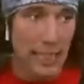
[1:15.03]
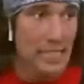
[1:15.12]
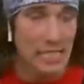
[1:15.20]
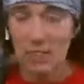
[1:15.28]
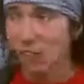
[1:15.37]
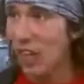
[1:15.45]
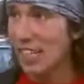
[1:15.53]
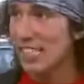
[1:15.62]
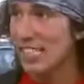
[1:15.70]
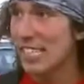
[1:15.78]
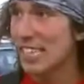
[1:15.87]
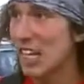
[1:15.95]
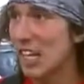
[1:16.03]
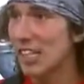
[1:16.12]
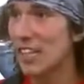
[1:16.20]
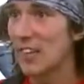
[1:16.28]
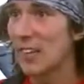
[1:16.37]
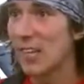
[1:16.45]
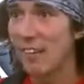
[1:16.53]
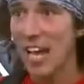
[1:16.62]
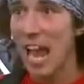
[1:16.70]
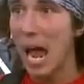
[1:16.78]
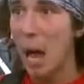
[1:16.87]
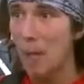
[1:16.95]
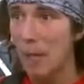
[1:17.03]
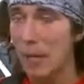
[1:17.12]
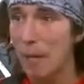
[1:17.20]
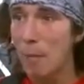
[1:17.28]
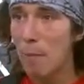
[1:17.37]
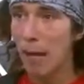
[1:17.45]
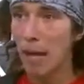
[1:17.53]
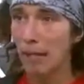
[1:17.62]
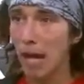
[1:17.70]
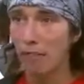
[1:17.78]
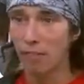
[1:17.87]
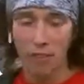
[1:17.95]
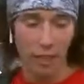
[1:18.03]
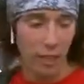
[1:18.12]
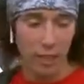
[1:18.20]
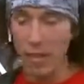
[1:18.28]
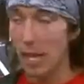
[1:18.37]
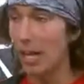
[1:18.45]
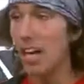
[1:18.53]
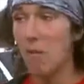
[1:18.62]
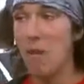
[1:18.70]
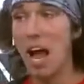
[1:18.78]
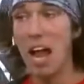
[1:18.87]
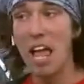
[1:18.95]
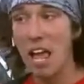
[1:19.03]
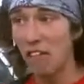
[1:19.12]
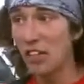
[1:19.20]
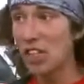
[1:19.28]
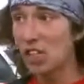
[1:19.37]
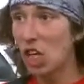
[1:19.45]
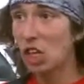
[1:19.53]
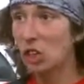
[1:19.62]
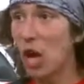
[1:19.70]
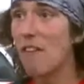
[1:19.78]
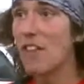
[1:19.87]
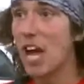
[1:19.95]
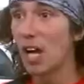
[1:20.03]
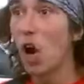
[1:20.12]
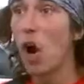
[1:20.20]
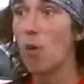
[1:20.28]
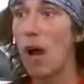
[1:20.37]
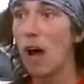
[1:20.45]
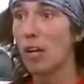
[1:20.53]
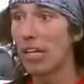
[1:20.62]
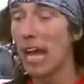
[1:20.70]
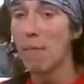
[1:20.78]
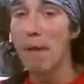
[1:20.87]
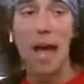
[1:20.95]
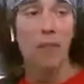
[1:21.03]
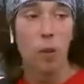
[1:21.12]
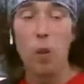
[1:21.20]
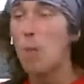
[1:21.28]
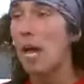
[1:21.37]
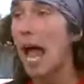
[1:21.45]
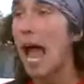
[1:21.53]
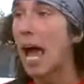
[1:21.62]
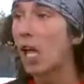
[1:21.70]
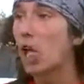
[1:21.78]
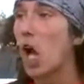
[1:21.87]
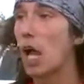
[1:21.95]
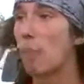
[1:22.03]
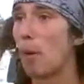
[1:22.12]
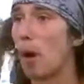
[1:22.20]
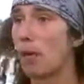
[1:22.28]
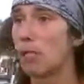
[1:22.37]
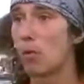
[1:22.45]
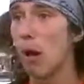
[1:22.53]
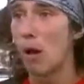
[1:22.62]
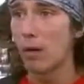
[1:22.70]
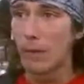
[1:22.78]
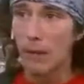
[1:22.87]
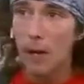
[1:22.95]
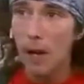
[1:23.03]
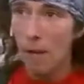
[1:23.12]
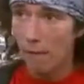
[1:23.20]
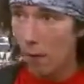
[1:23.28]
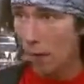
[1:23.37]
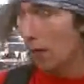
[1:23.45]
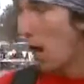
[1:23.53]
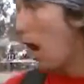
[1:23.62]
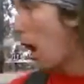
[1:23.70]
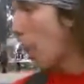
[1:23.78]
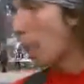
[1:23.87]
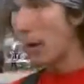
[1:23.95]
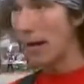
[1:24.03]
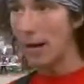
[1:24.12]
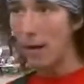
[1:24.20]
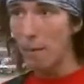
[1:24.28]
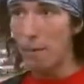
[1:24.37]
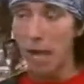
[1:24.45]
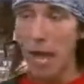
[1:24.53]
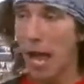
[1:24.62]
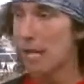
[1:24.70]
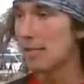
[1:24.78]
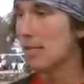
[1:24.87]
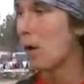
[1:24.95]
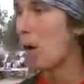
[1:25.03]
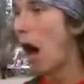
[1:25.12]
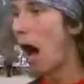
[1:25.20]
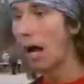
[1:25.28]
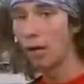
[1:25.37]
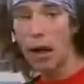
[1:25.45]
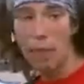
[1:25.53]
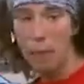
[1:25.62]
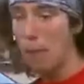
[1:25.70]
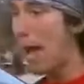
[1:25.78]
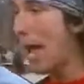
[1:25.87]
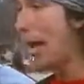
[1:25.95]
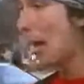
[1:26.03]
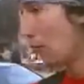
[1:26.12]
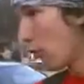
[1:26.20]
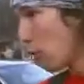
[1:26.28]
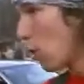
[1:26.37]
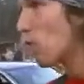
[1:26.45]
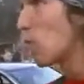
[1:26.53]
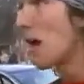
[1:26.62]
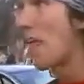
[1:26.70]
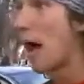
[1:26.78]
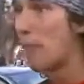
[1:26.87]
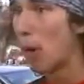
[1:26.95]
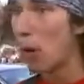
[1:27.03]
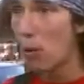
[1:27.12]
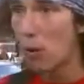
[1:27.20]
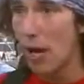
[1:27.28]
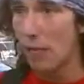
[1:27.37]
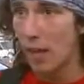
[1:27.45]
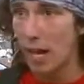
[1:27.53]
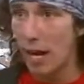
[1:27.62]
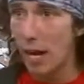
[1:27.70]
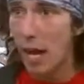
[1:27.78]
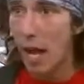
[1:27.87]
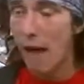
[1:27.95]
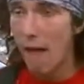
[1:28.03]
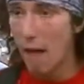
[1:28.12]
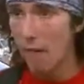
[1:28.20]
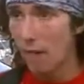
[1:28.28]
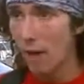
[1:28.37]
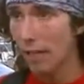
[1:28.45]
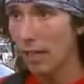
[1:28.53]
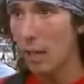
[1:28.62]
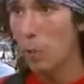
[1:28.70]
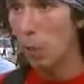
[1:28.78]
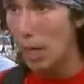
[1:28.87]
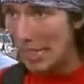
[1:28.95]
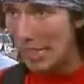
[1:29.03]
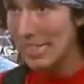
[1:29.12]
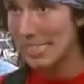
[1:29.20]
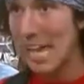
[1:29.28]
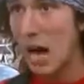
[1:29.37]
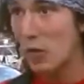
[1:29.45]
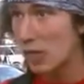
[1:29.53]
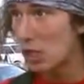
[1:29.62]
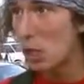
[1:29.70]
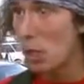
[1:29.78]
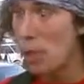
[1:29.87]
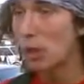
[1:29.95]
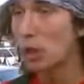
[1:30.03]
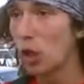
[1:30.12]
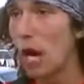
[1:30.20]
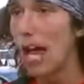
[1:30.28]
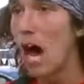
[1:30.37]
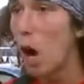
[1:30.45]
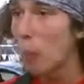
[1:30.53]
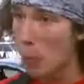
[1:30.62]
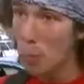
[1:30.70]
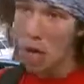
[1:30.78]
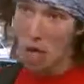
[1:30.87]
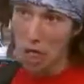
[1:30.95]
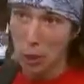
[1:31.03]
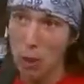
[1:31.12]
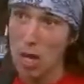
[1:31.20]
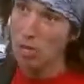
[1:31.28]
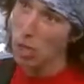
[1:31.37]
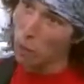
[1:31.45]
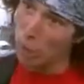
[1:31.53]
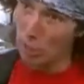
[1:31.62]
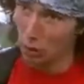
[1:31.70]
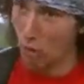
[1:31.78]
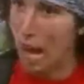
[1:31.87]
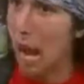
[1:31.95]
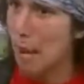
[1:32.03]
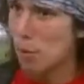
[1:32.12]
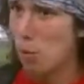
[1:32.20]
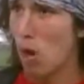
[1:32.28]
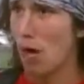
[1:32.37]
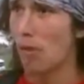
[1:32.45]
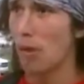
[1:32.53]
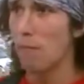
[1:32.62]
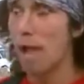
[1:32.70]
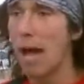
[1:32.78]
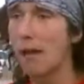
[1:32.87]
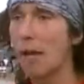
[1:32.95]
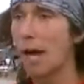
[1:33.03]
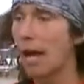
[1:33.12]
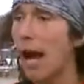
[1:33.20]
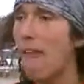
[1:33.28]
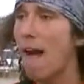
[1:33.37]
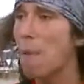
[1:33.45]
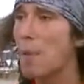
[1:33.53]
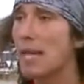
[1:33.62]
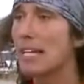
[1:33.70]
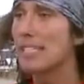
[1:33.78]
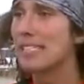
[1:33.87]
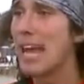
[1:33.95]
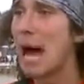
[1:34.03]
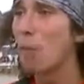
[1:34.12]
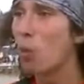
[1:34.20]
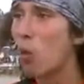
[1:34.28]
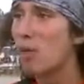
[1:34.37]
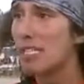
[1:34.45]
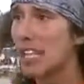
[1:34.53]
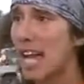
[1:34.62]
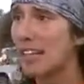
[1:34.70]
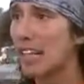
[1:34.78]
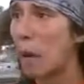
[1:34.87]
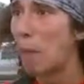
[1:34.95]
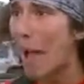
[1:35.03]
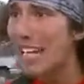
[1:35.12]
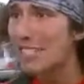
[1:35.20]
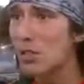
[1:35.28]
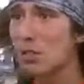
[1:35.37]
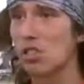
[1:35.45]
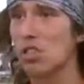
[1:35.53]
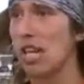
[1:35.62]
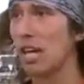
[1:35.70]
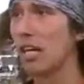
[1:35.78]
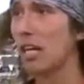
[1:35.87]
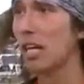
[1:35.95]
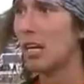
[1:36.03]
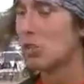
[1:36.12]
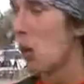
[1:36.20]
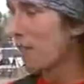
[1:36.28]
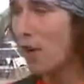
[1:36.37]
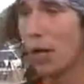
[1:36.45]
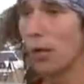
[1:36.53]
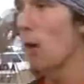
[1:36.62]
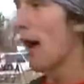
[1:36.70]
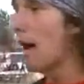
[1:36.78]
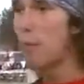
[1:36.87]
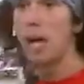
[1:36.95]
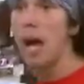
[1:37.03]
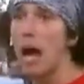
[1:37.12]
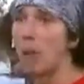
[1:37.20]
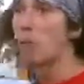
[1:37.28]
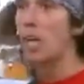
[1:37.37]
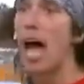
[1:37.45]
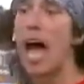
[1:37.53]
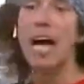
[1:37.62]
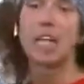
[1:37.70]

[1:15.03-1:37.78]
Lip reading: keys, he's fucking sitting there like nothing even happened. And like fucking like, man, if you started driving that car around again, man, there would have been a hell of a lot of bodies around here. Fucking, I hop on out, and so I grabbed the bag, I threw it over by that pole right there, and then fucking buddy gets out, and these two women are trying to help him. He runs up and he grabs one of them, man. Like, a guy that big can snap a woman's neck like a pencil stick. So I fucking ran up behind him with a